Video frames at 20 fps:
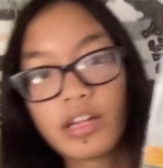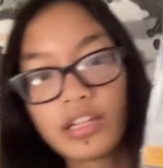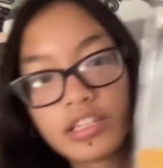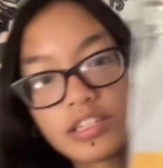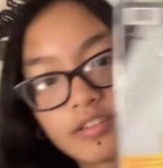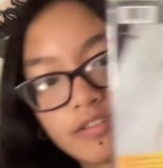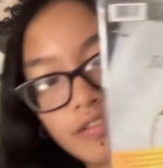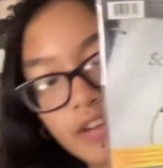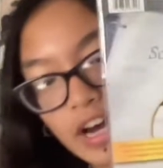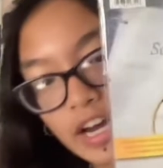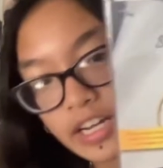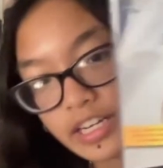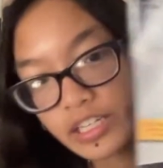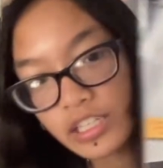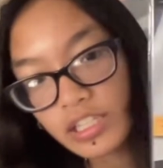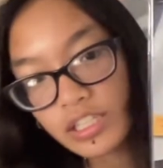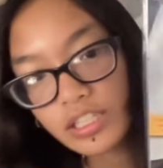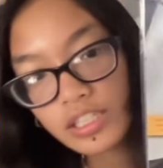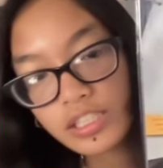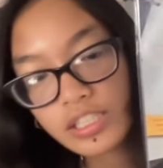
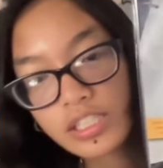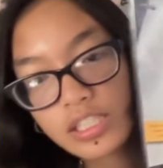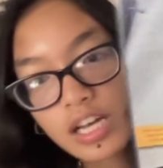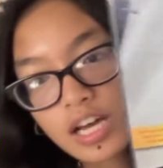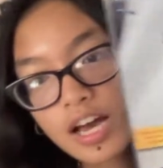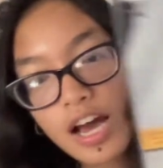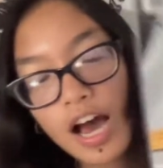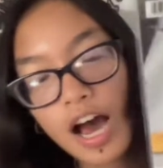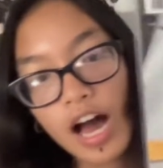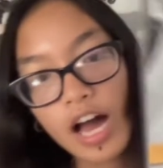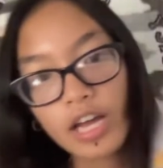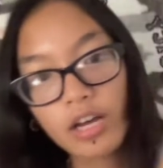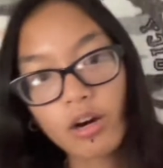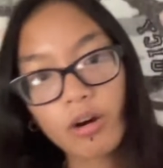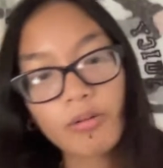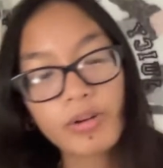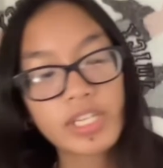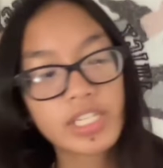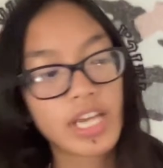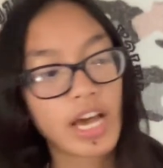dividers. I
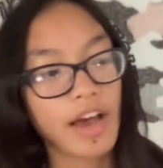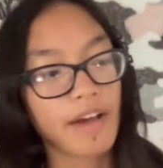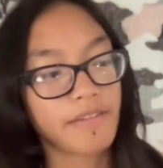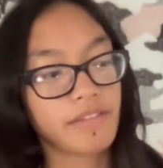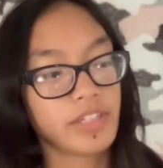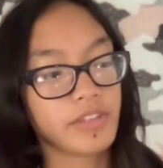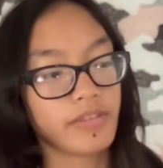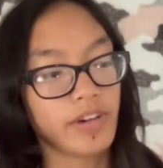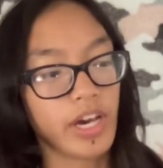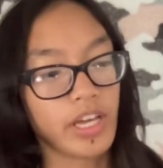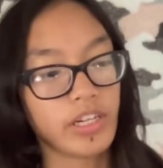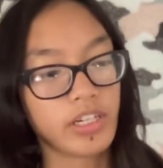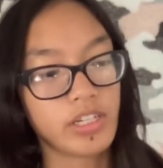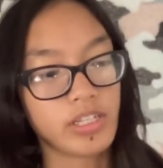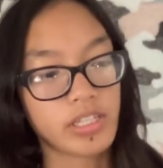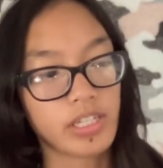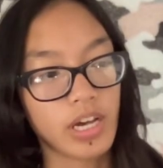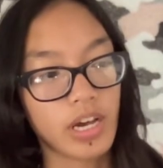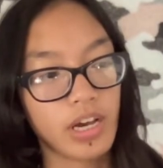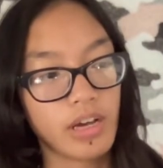always have dividers.